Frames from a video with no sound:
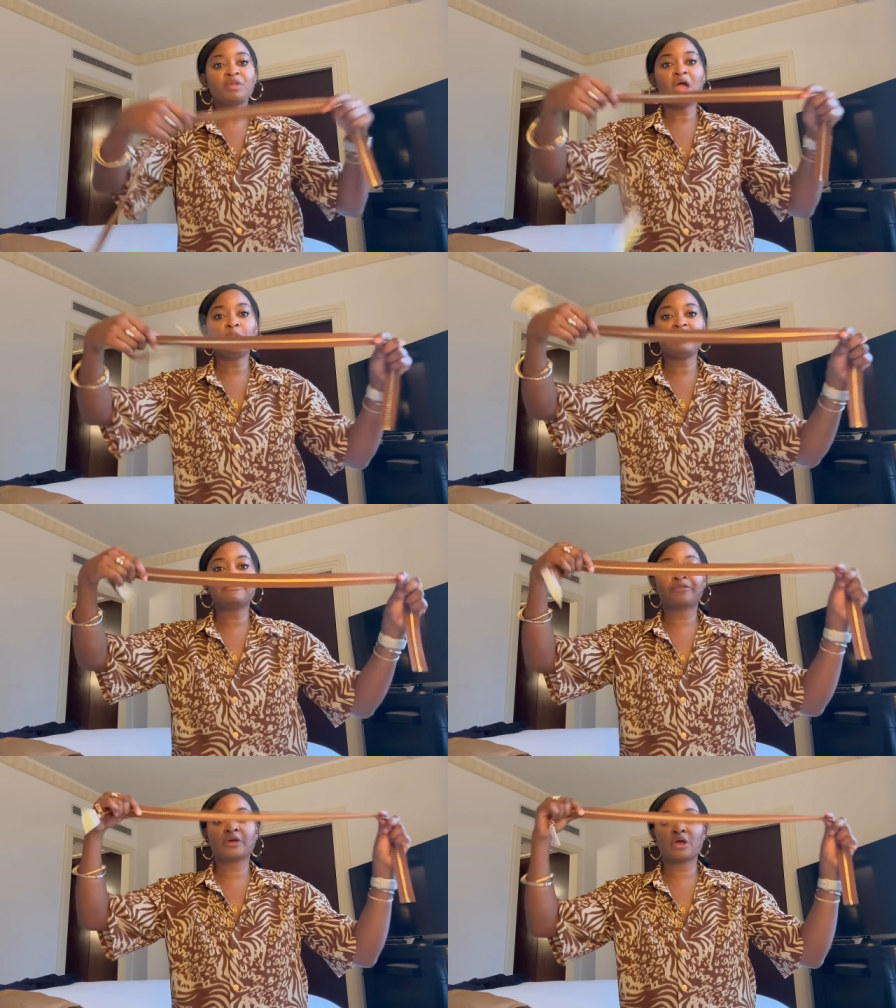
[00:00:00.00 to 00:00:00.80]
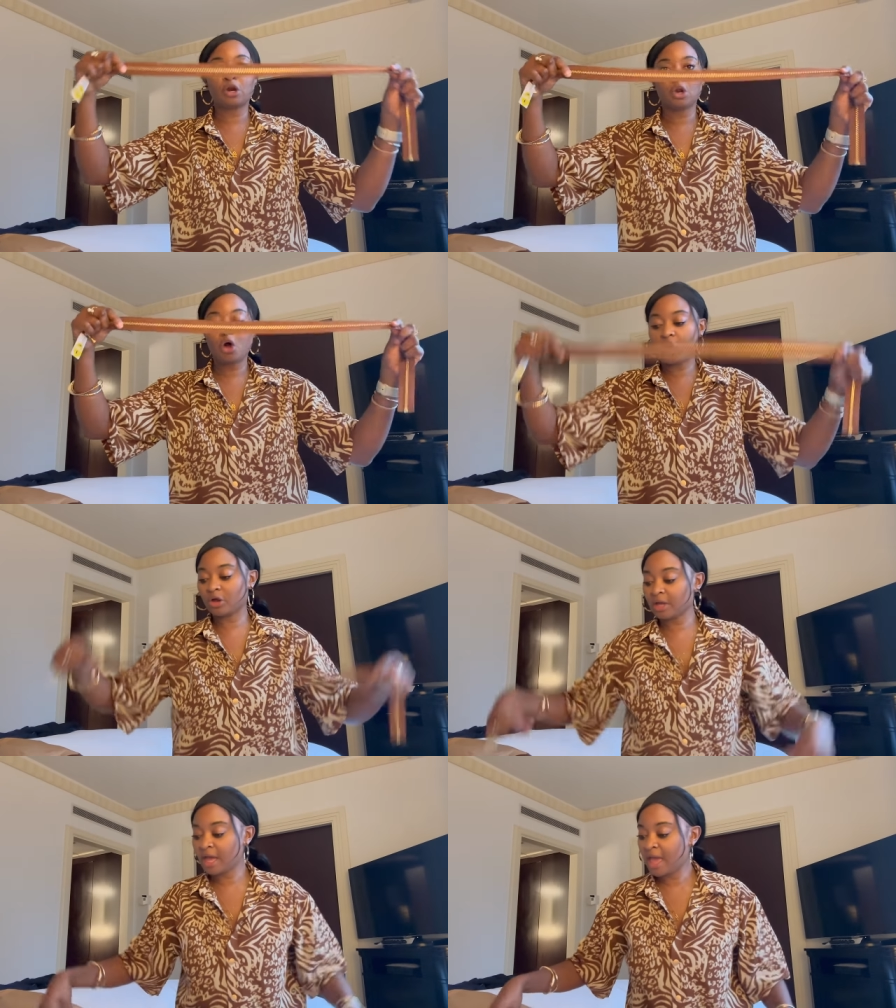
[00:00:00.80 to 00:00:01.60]
I went for
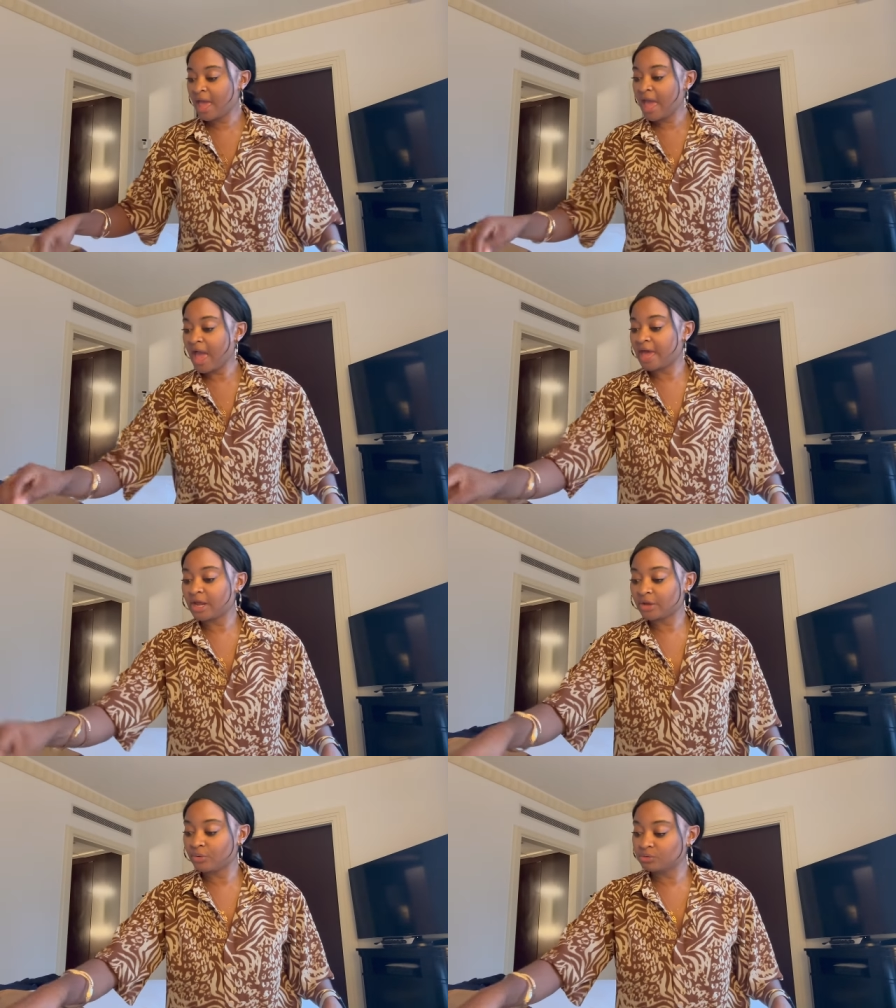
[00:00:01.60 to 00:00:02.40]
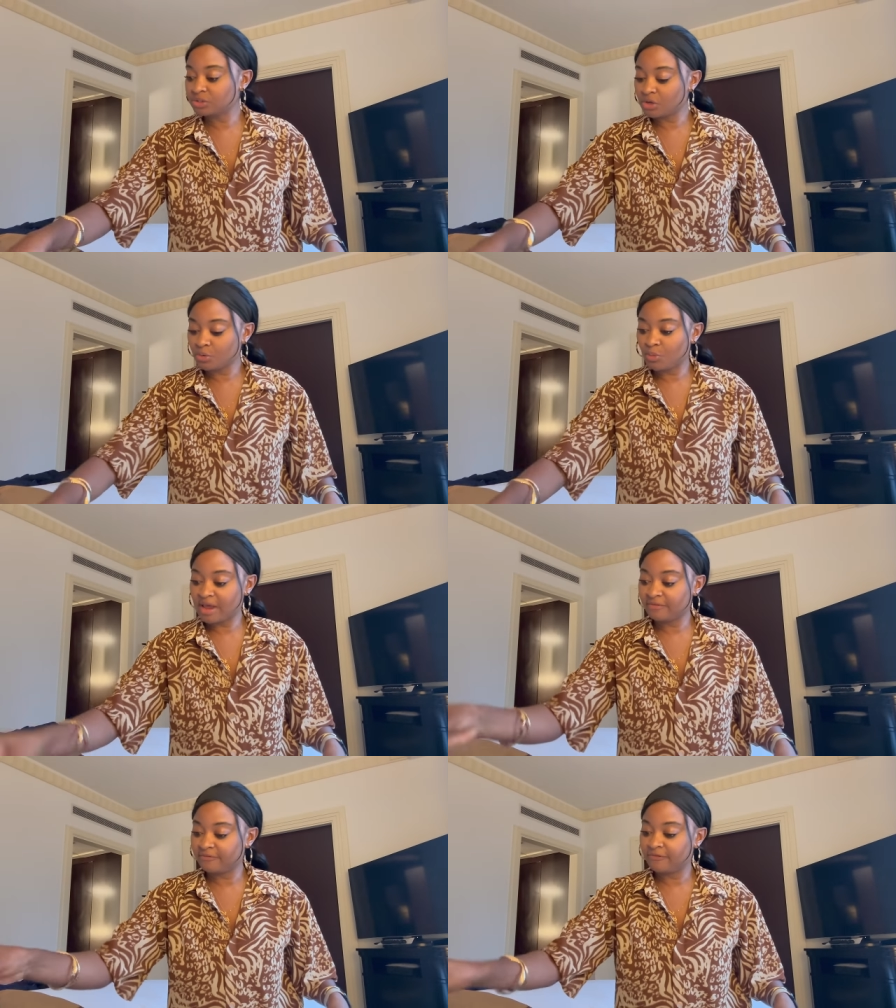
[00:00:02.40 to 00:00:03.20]
long and I also
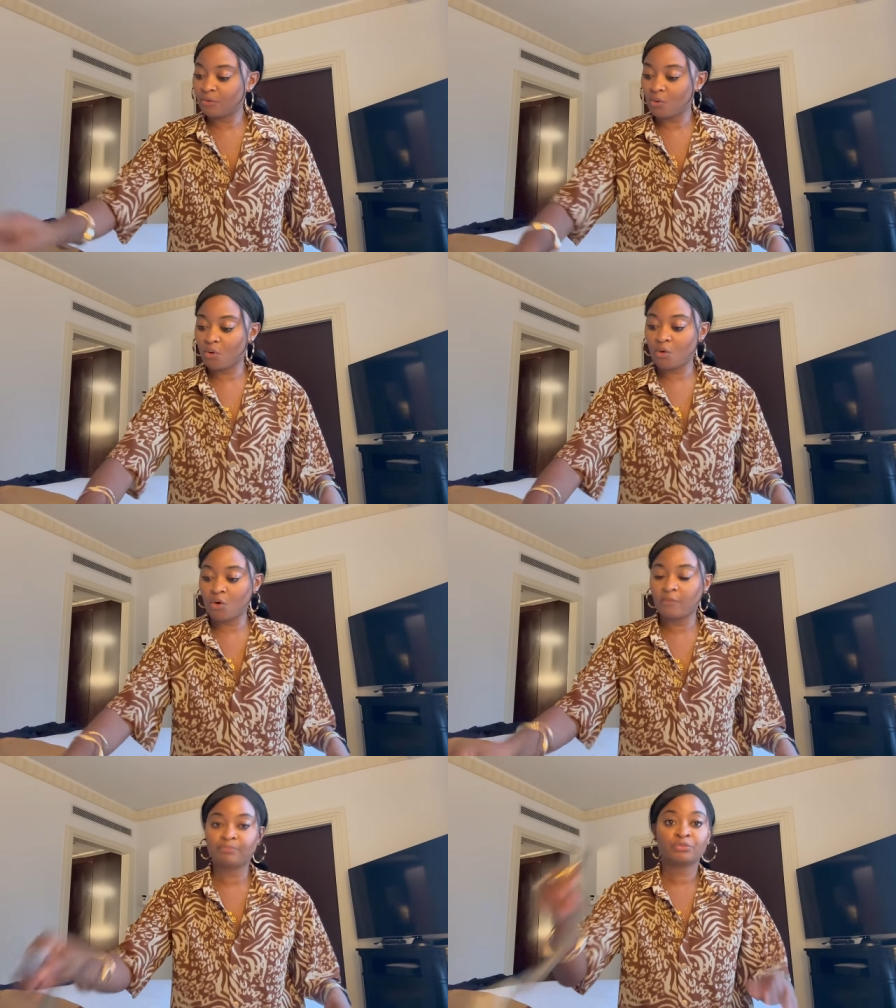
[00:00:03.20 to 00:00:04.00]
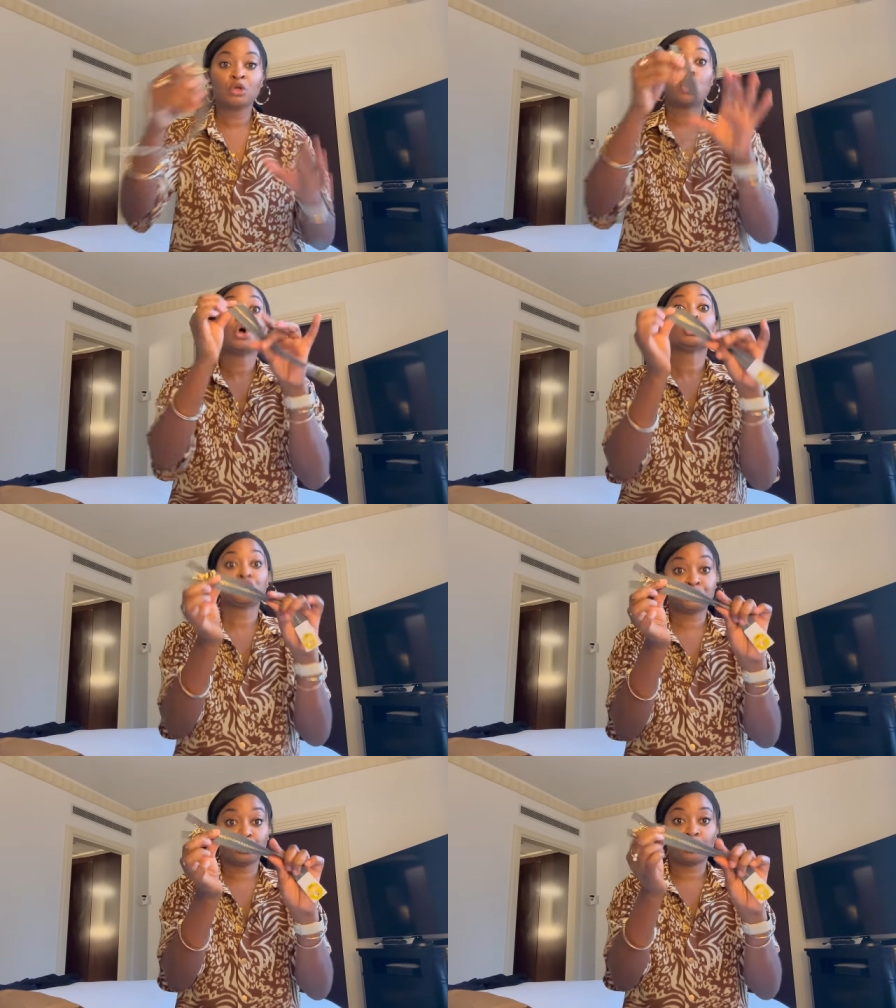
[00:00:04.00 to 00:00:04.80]
went for
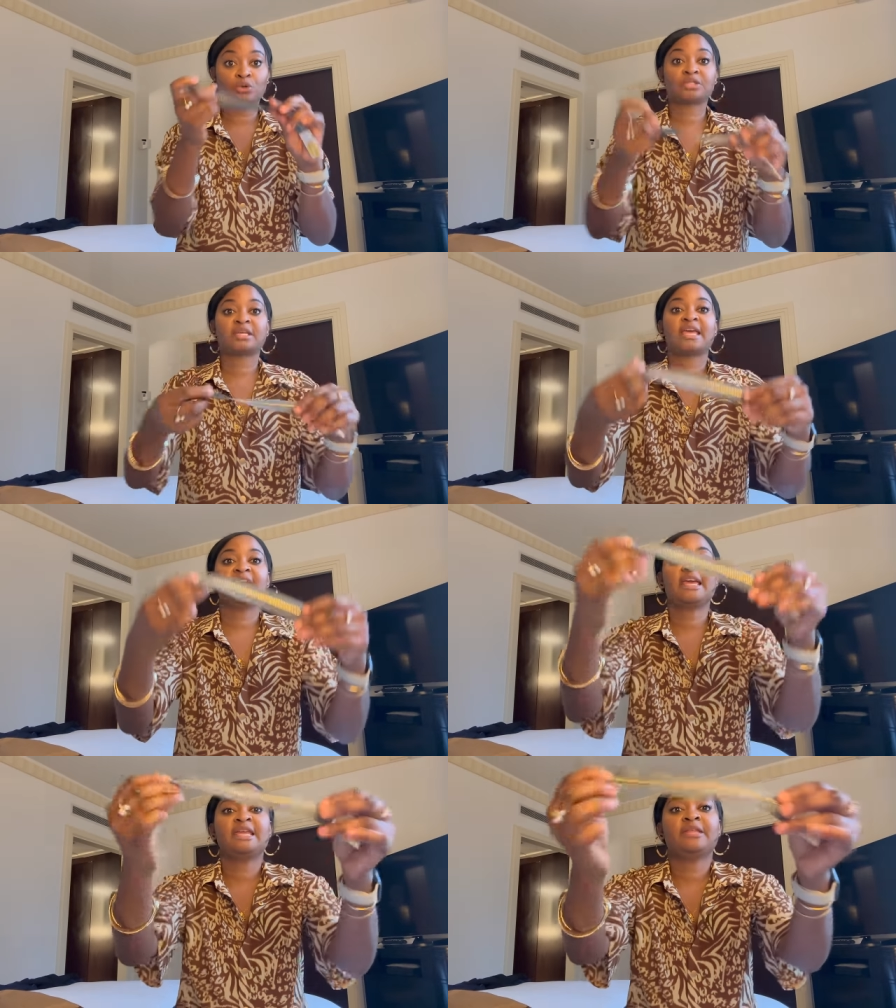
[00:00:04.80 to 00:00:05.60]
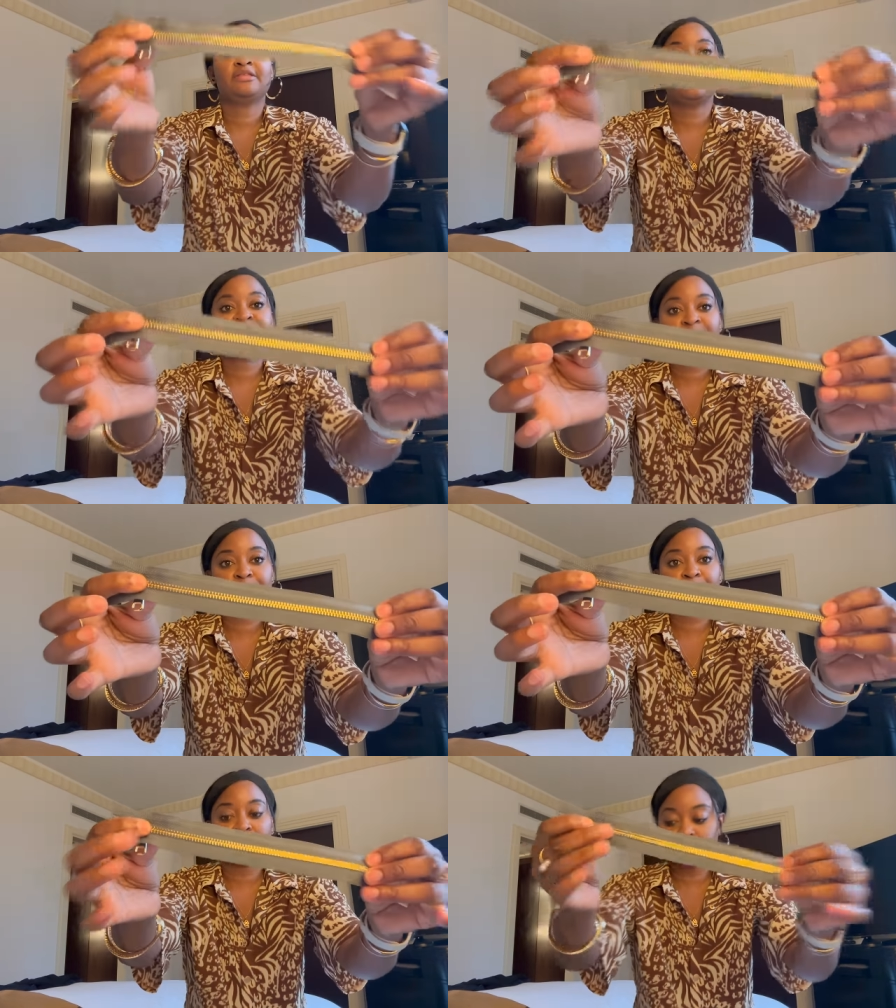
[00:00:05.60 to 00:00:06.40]
short in this
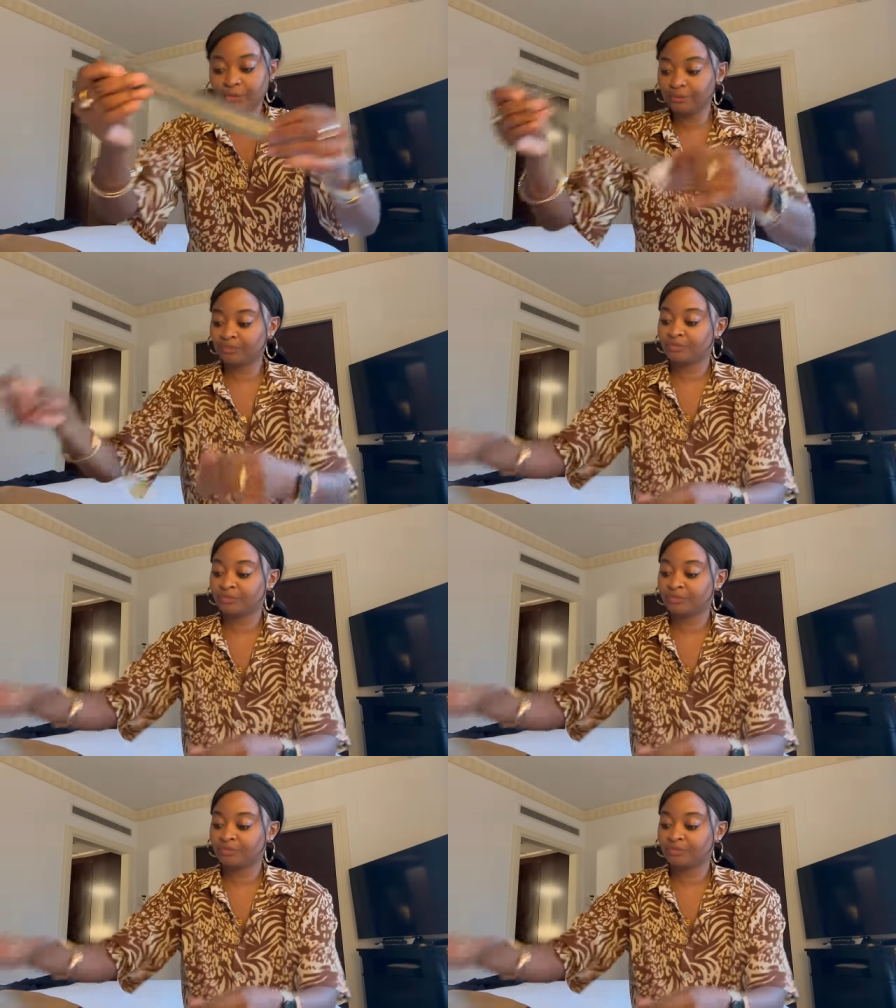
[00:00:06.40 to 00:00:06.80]
blue,